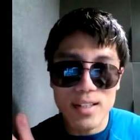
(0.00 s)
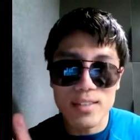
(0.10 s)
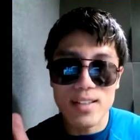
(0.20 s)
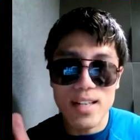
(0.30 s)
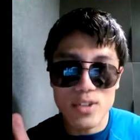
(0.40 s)

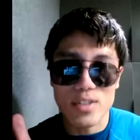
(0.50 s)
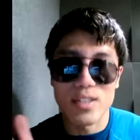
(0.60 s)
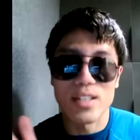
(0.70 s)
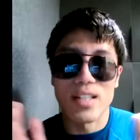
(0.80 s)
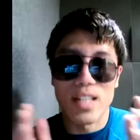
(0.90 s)

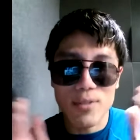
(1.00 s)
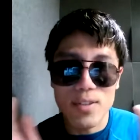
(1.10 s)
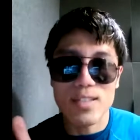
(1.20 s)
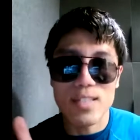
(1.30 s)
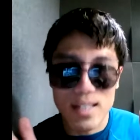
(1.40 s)
internationally if
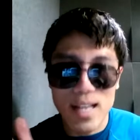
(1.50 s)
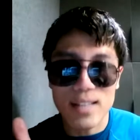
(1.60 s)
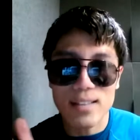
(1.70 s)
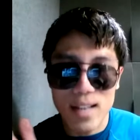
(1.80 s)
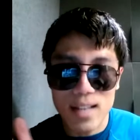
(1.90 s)
it's
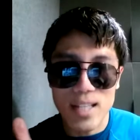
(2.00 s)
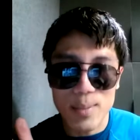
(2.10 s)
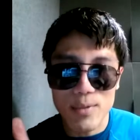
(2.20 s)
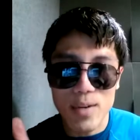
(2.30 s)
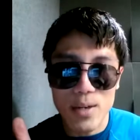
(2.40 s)
that
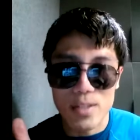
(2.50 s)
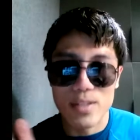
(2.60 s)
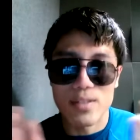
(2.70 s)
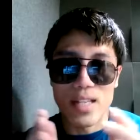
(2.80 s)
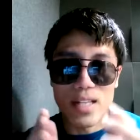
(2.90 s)
type of virus.